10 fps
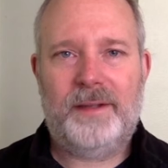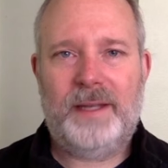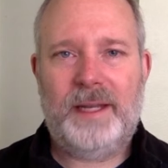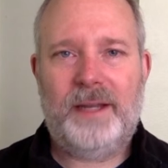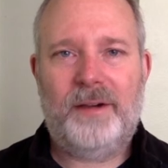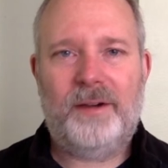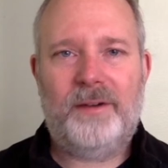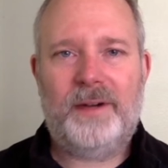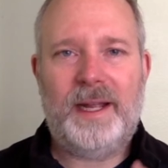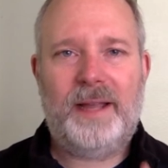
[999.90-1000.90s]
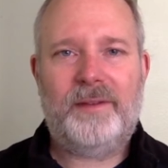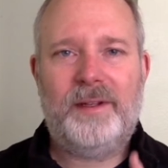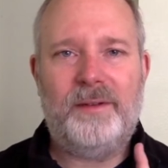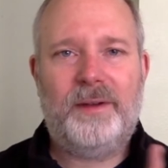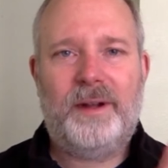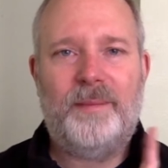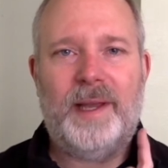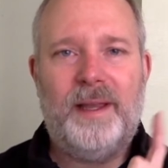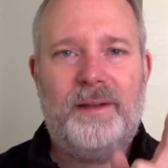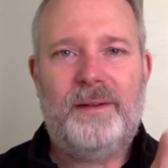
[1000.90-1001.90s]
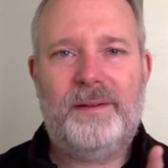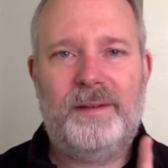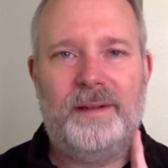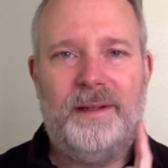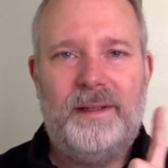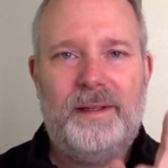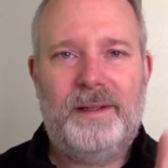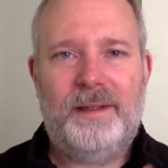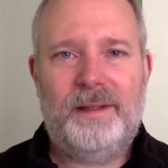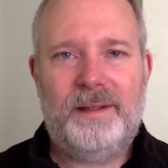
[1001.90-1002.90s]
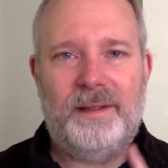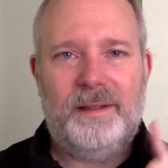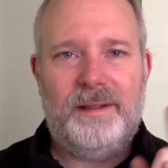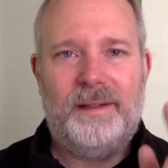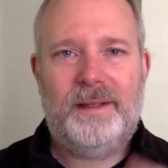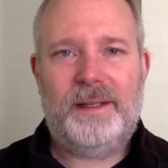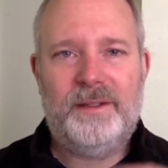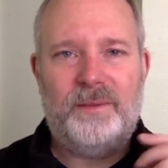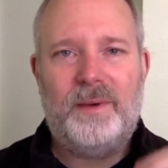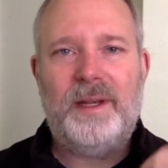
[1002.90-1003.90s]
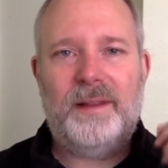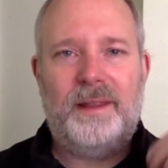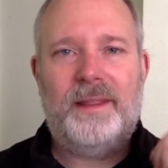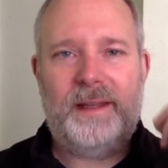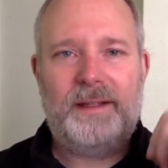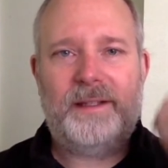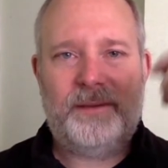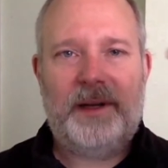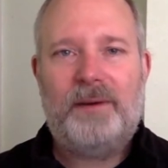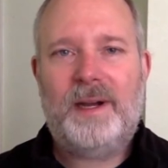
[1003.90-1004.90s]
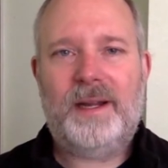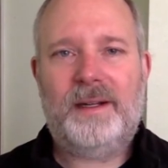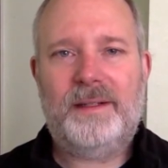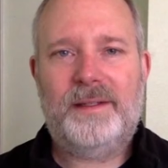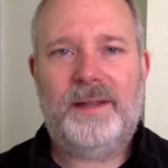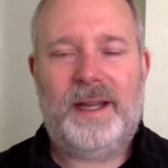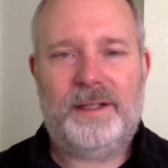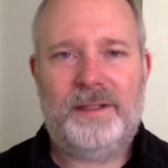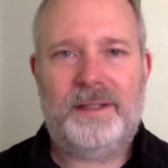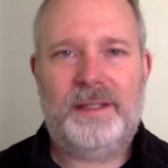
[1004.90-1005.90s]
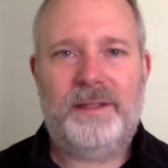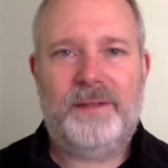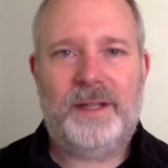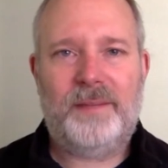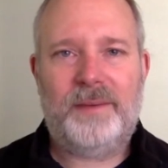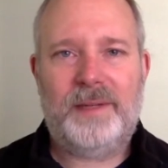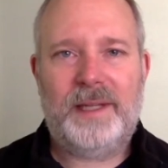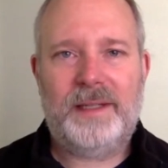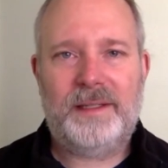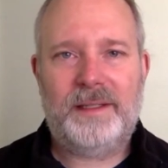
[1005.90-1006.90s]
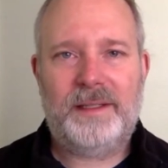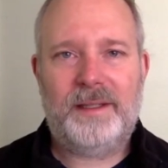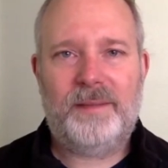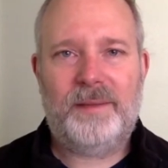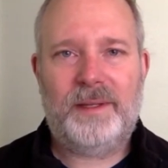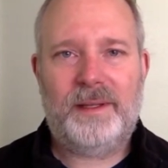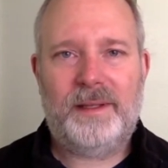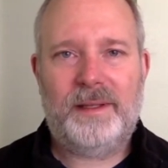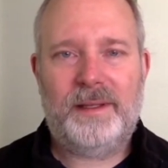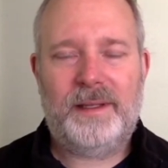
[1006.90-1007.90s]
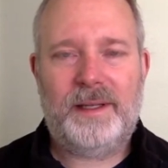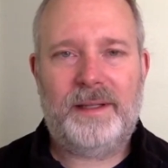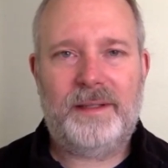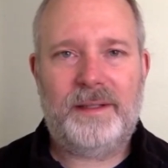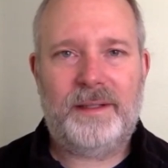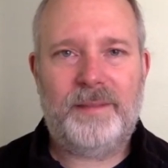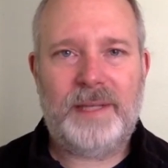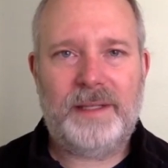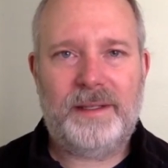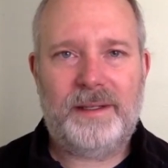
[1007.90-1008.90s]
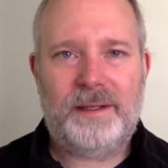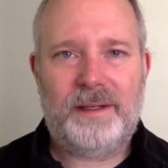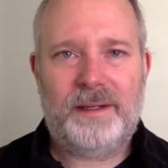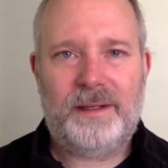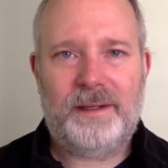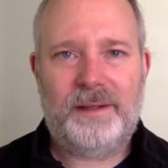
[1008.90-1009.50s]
So getting over, I have to do it on my own, is one of the things that's required to actually develop a relationship with an elder or mentor.